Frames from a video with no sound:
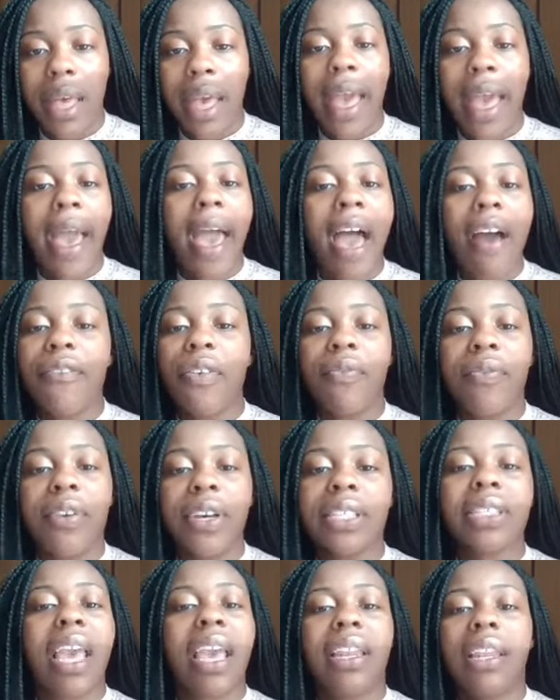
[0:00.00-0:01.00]
Half of
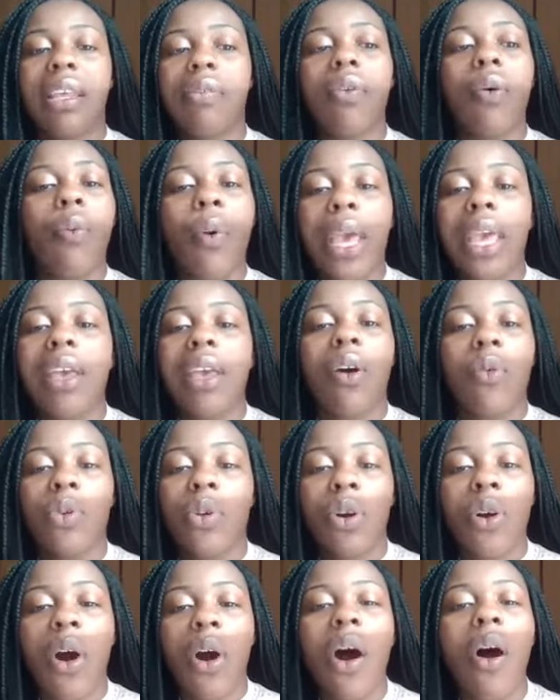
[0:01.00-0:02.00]
us can't even wait on the
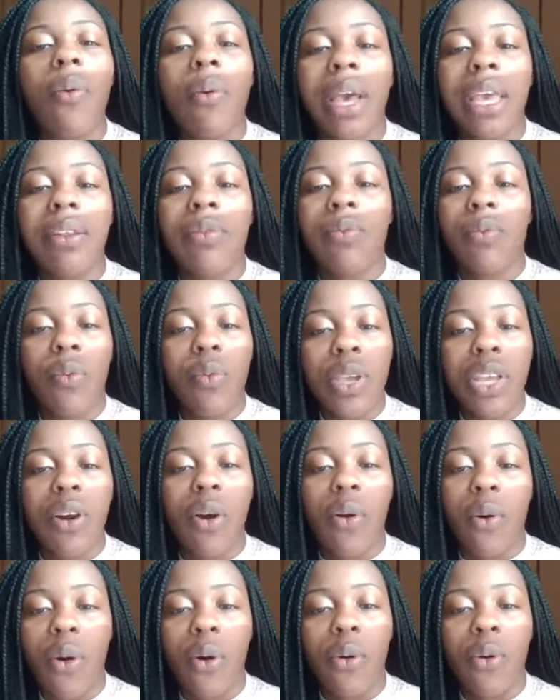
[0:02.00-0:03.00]
call waiting when we
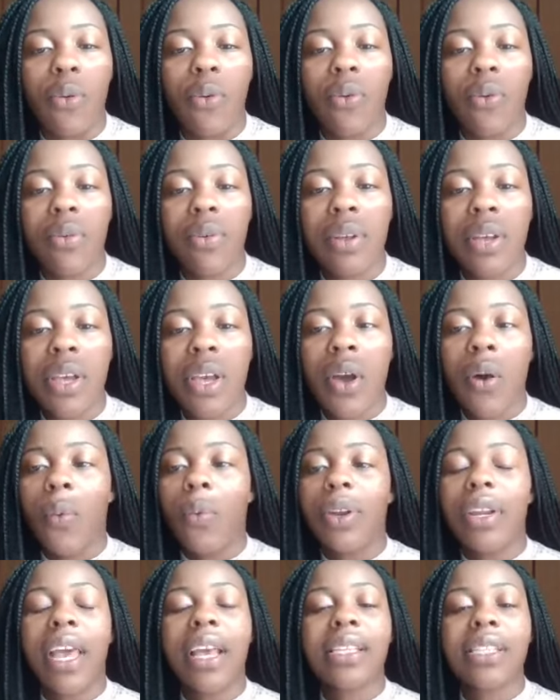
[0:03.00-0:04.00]
on hold.
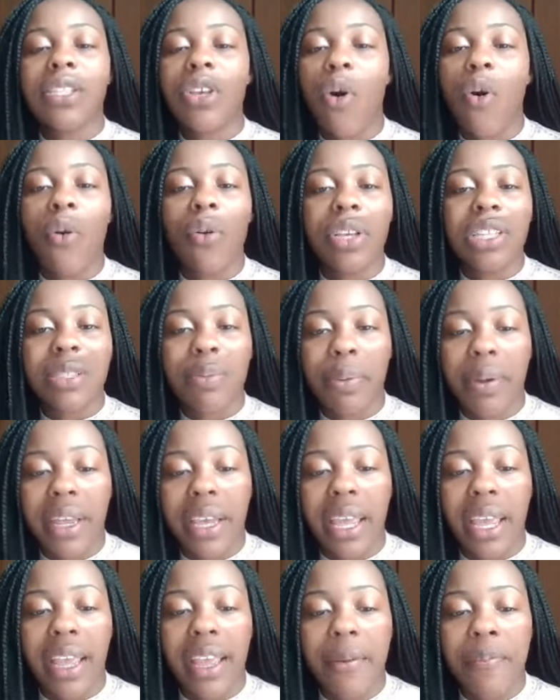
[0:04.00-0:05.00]
When that song is
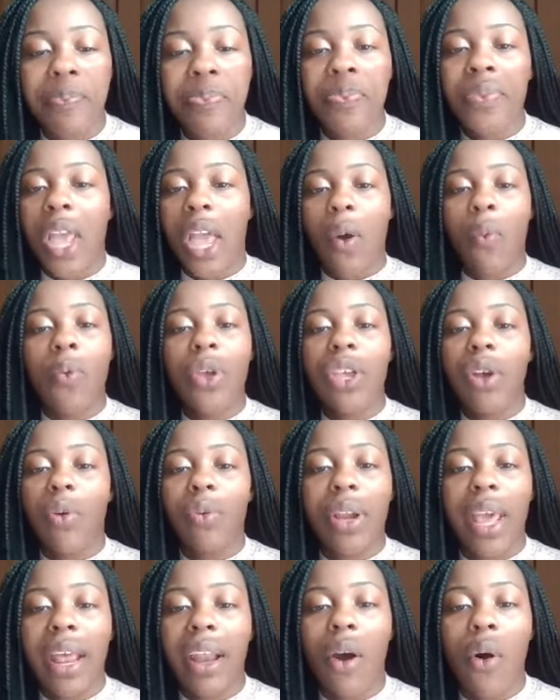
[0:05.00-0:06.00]
playing and we on
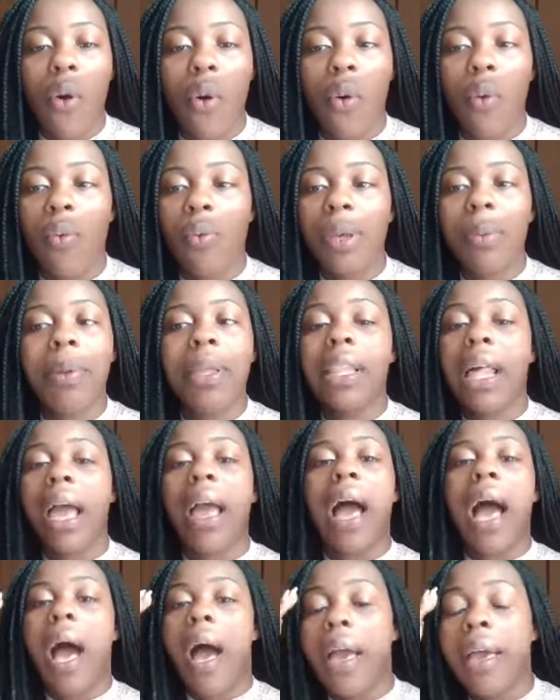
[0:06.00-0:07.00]
that hold, we be like,
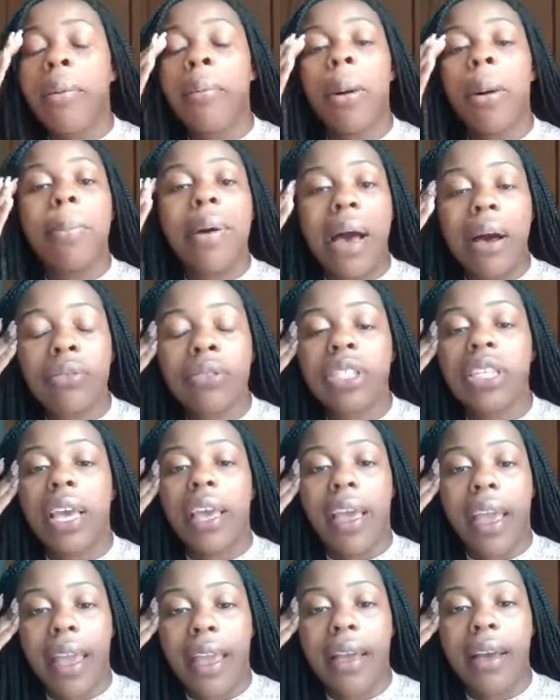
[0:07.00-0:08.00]
I am about to
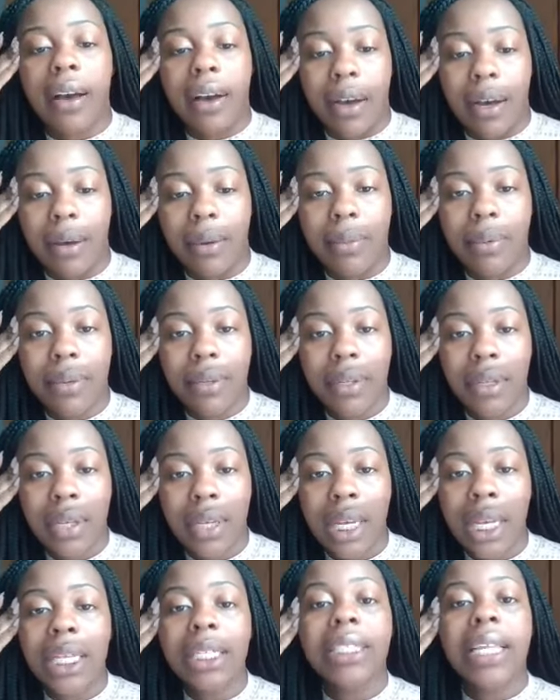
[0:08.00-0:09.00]
hang up.
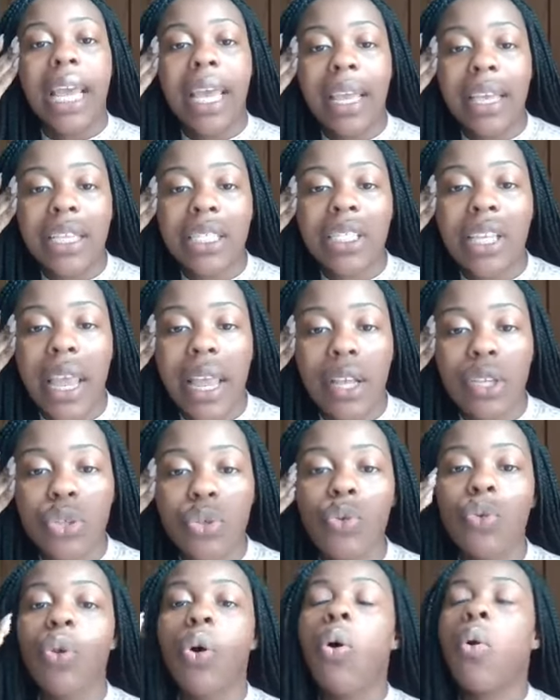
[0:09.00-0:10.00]
Day is taking
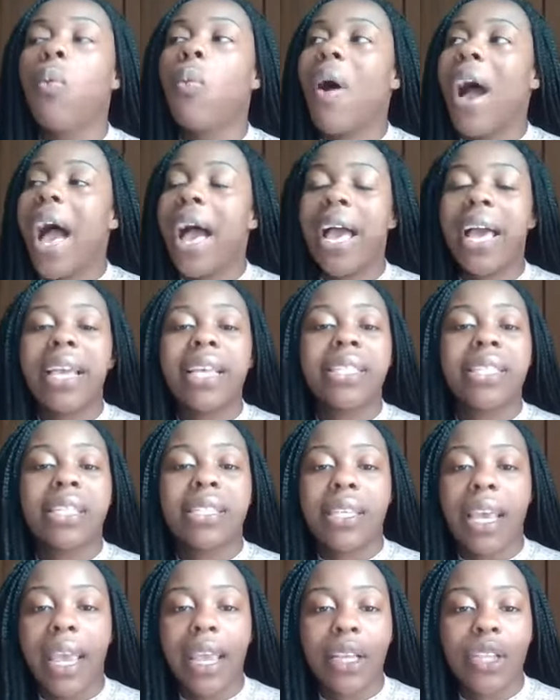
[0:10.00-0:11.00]
too long. Why is it
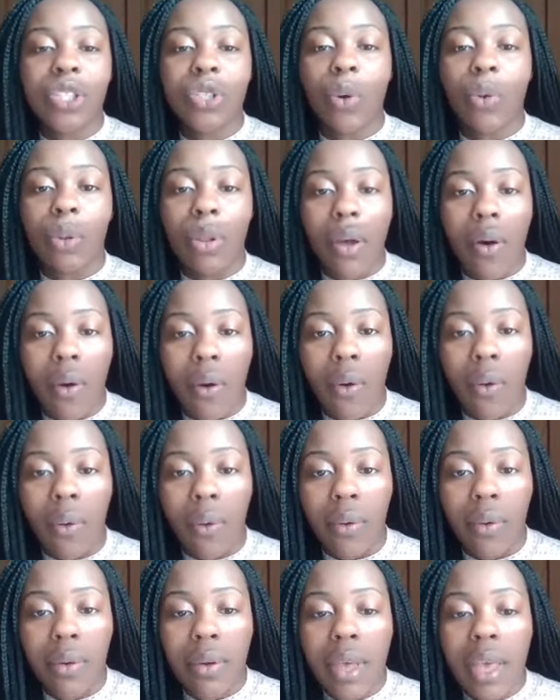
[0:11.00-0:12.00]
taking so long
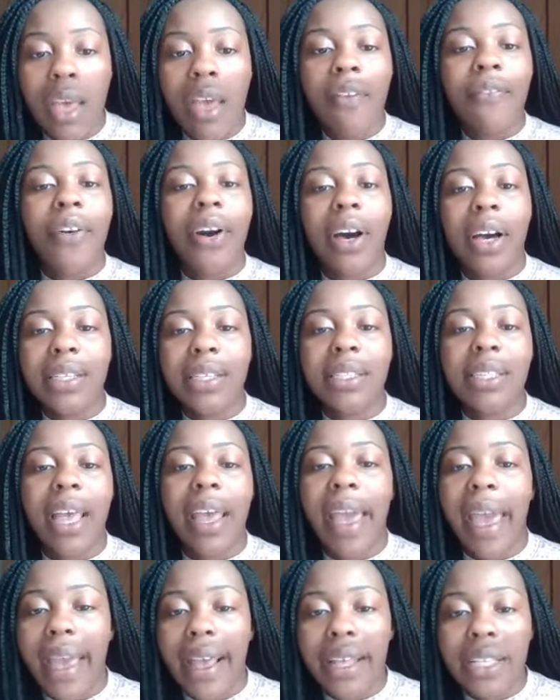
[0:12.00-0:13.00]
for us to
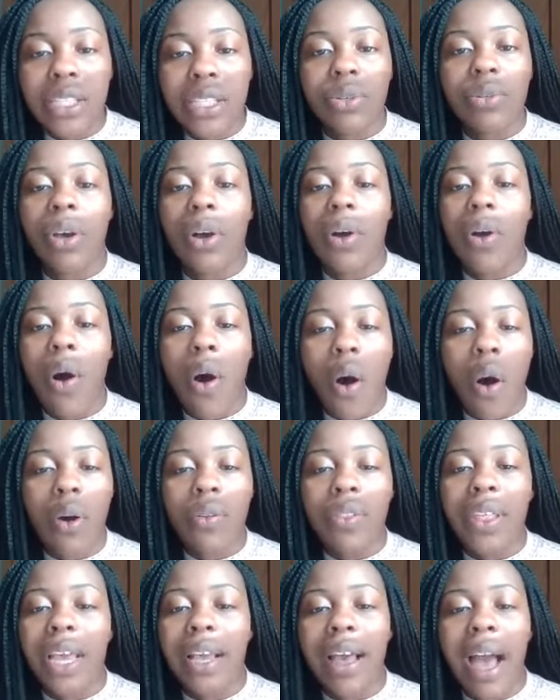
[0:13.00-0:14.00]
answer the call
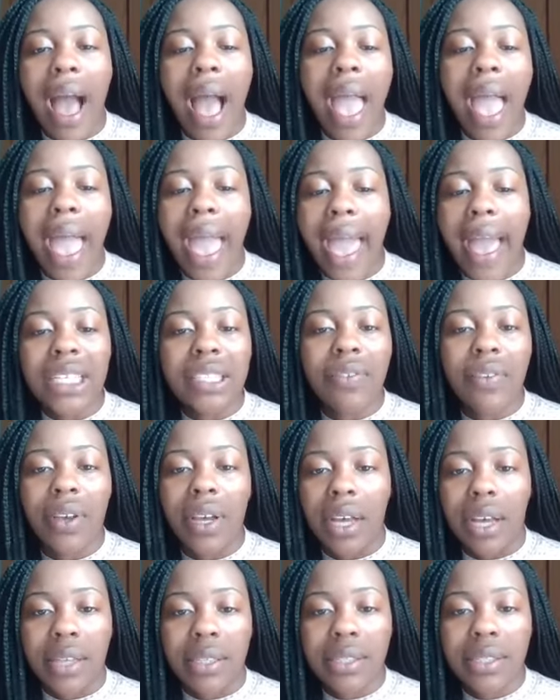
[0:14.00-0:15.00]
that God has for
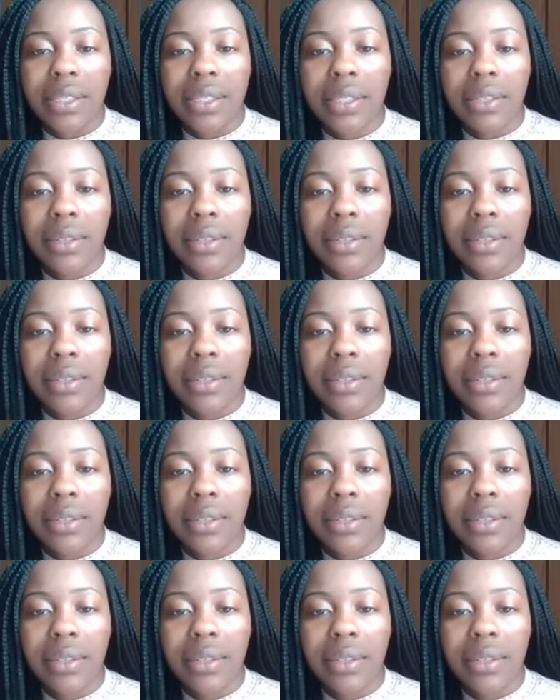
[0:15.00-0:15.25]
us?